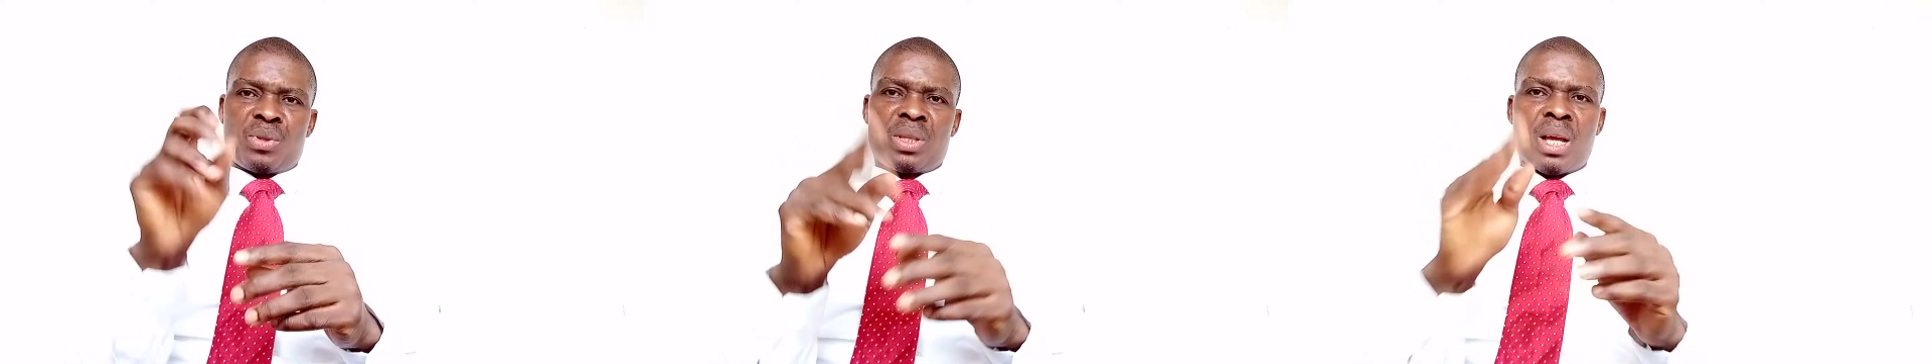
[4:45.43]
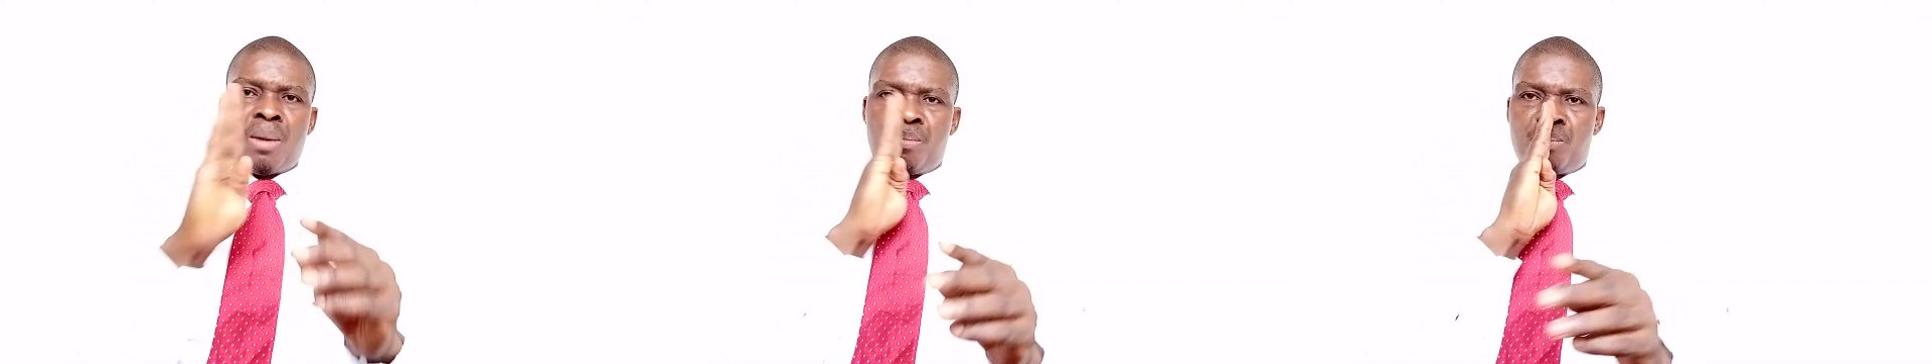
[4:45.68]

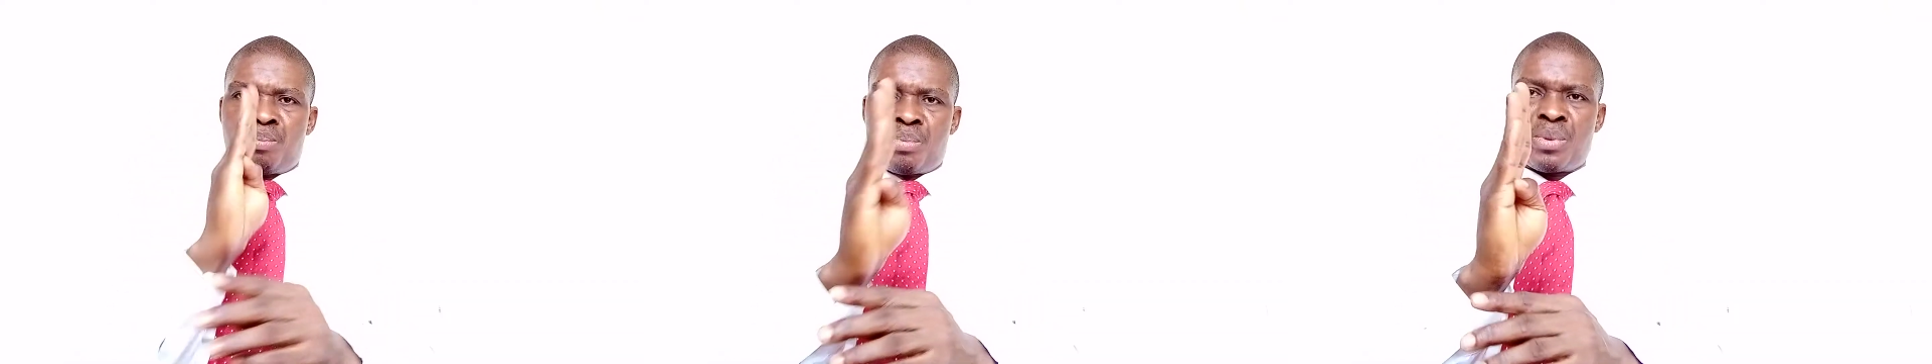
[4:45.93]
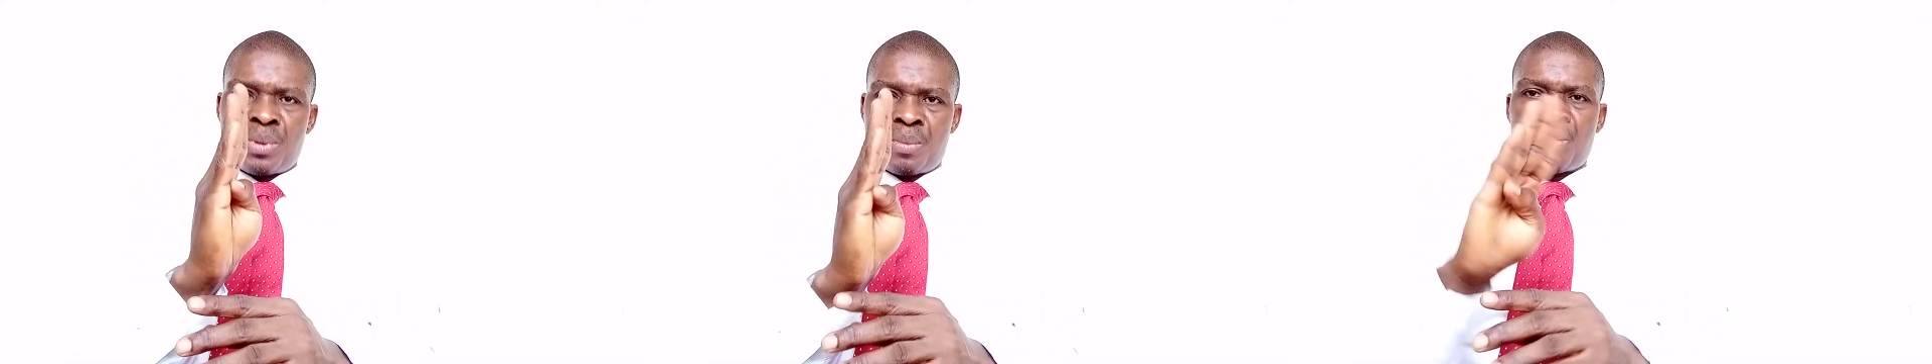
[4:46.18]

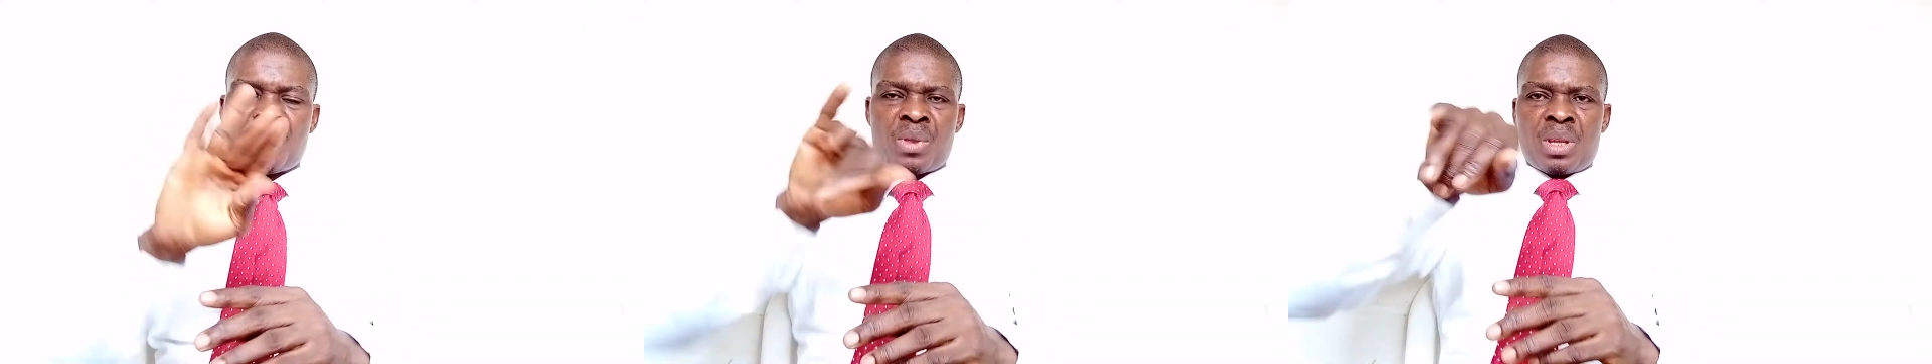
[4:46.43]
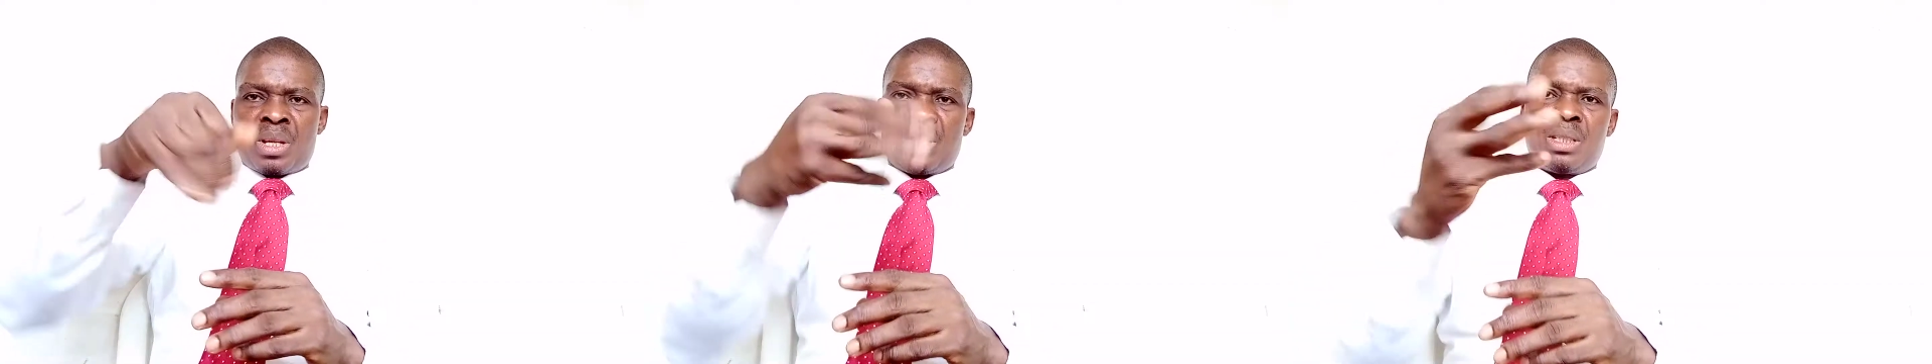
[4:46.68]
J-Man,
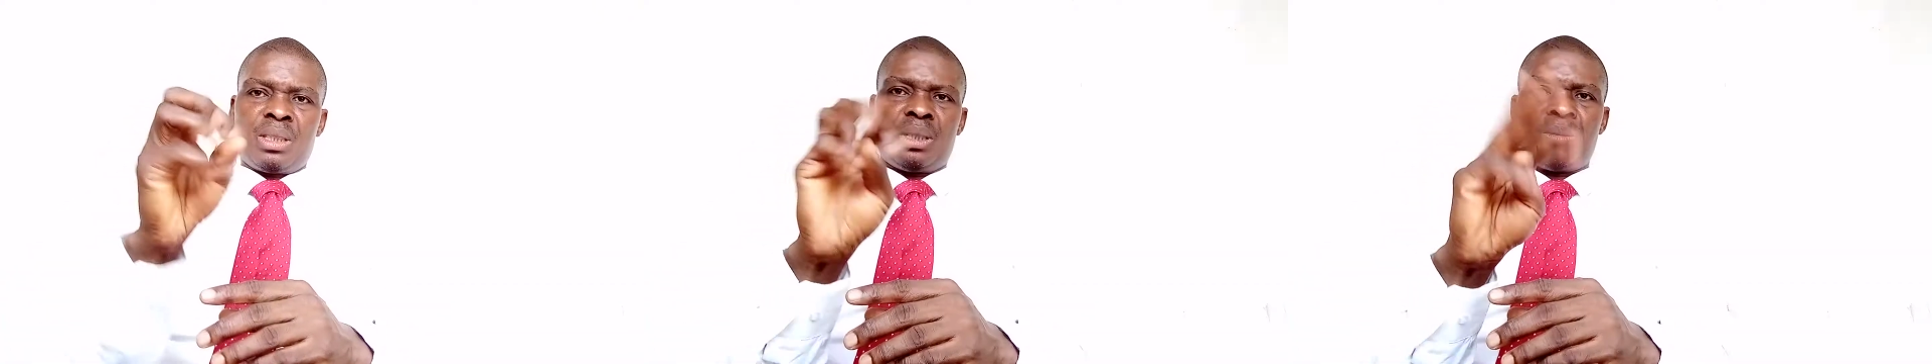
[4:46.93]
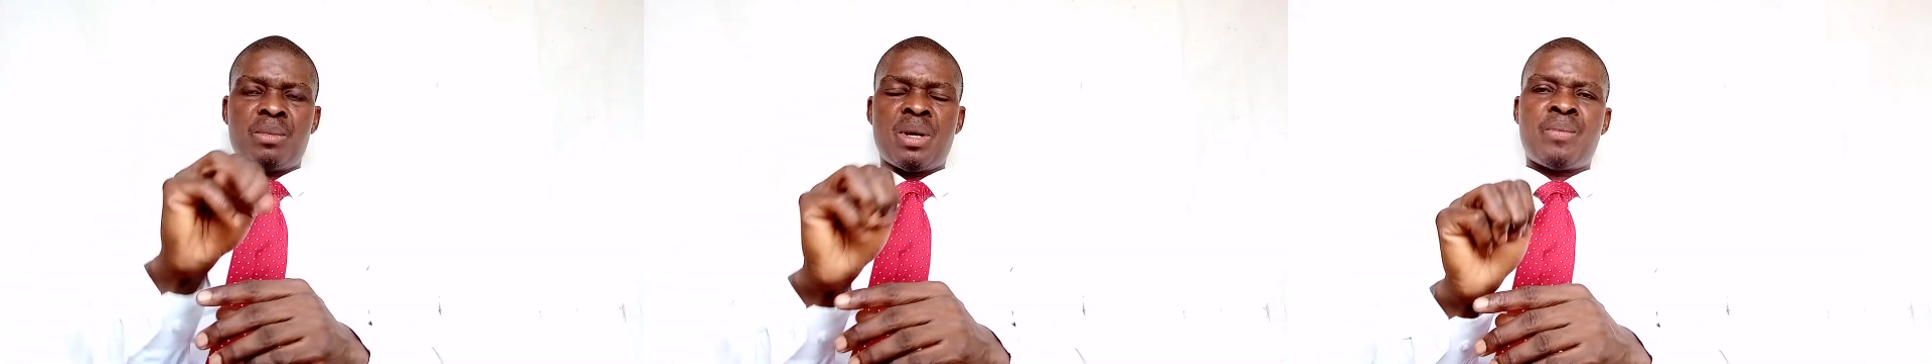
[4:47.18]

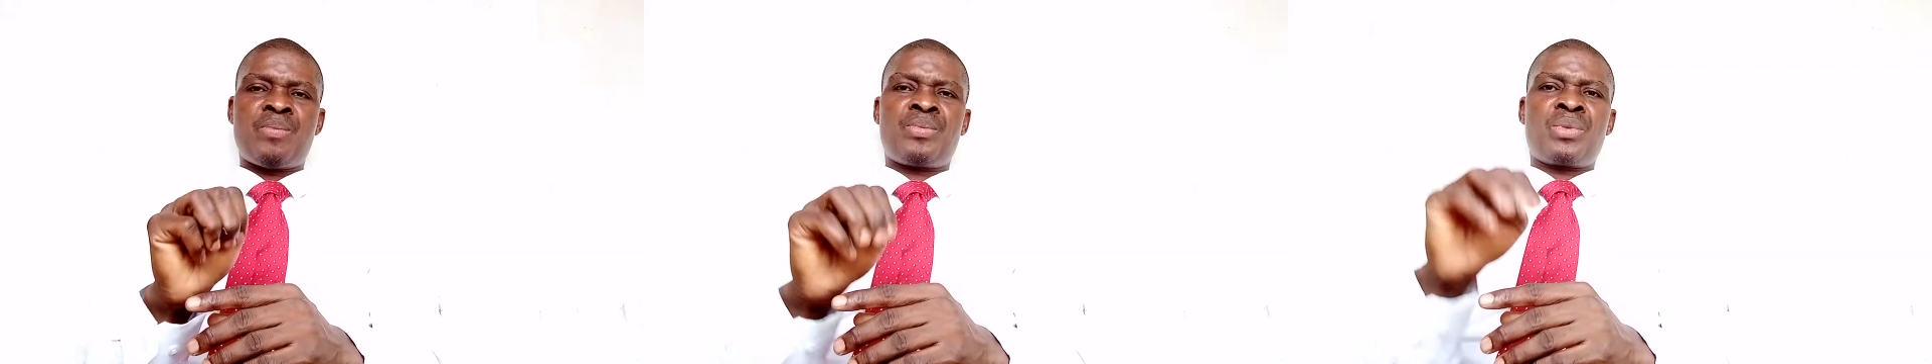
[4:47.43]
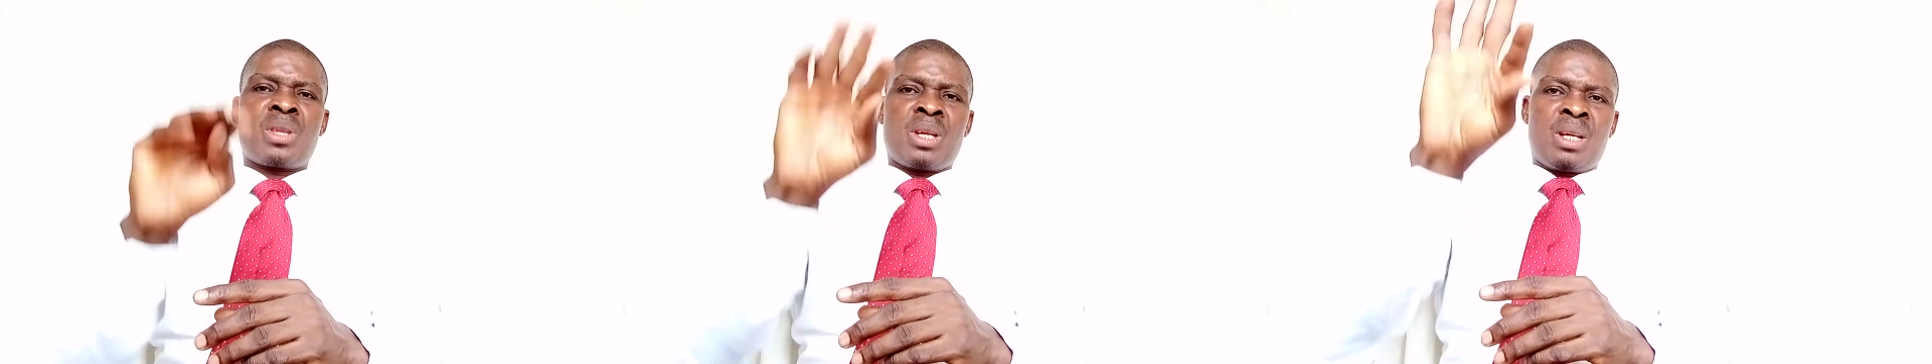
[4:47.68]

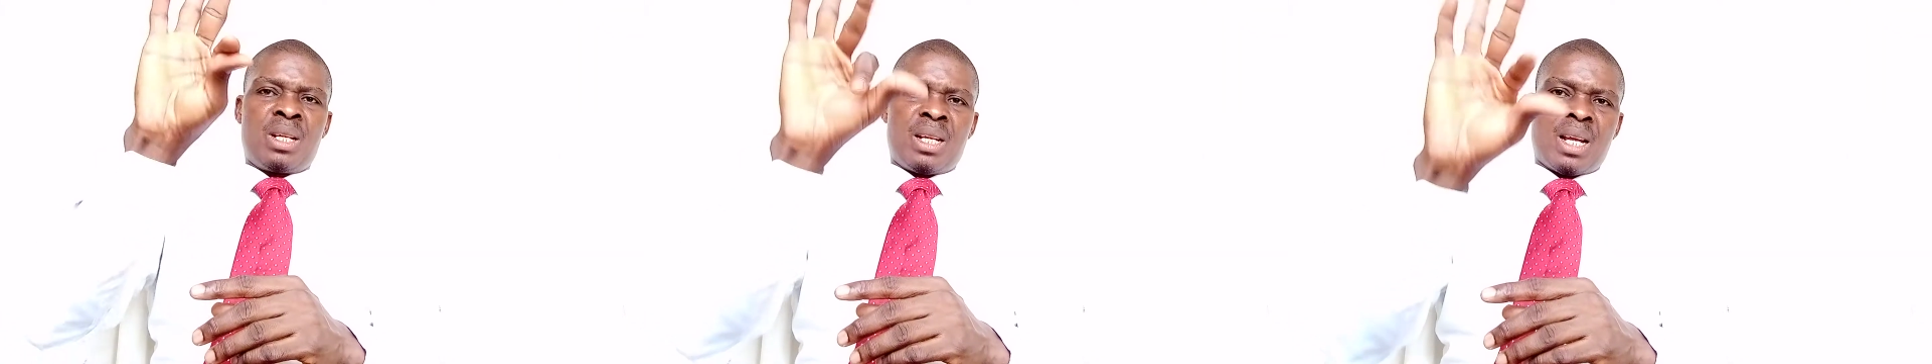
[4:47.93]
1989.